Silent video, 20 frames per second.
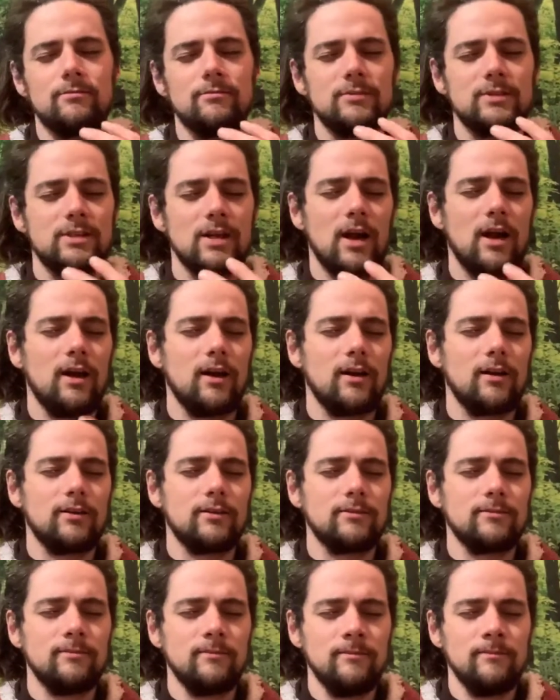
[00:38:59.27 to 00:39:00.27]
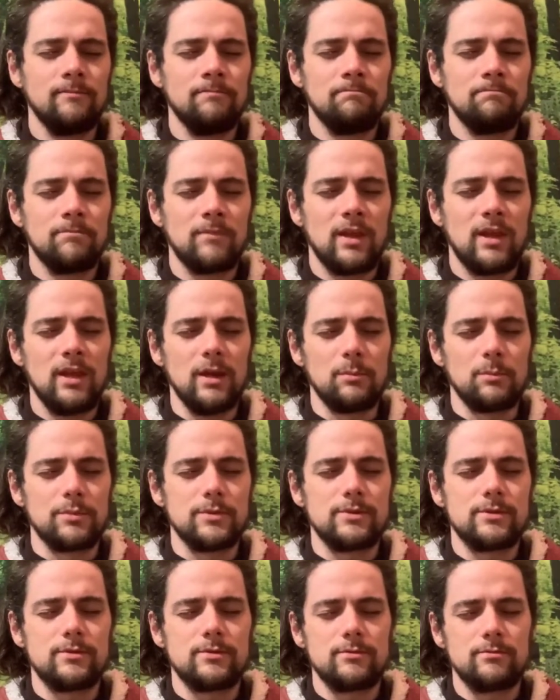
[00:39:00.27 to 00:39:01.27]
tongue,
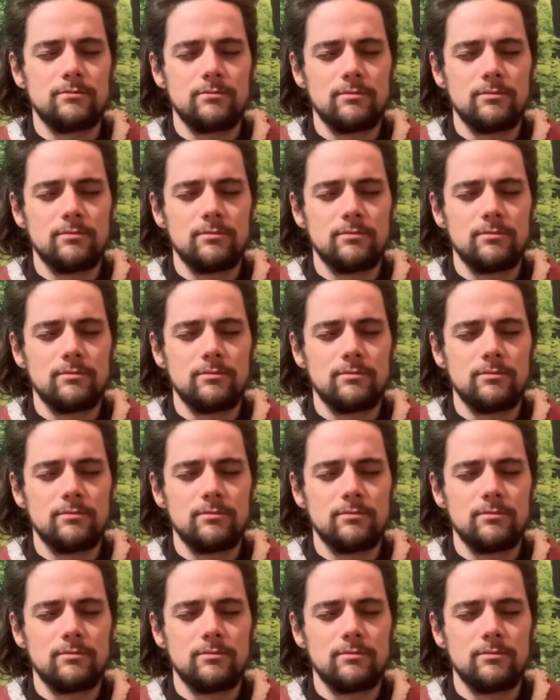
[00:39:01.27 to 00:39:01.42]
hips,